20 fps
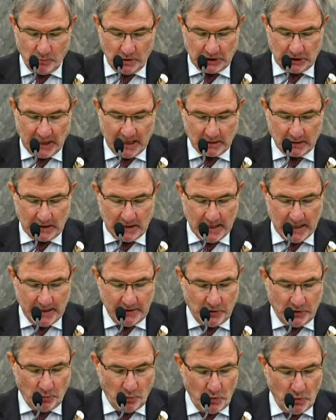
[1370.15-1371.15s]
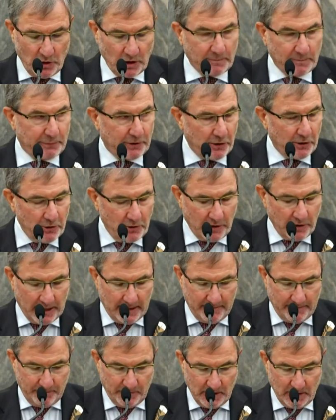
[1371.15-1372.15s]
which outlined the work
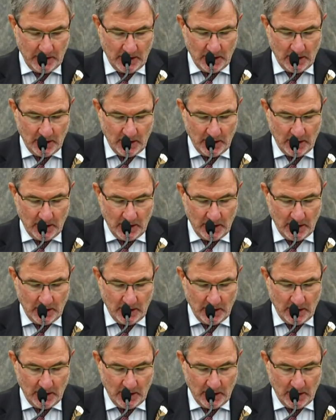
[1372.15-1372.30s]
programme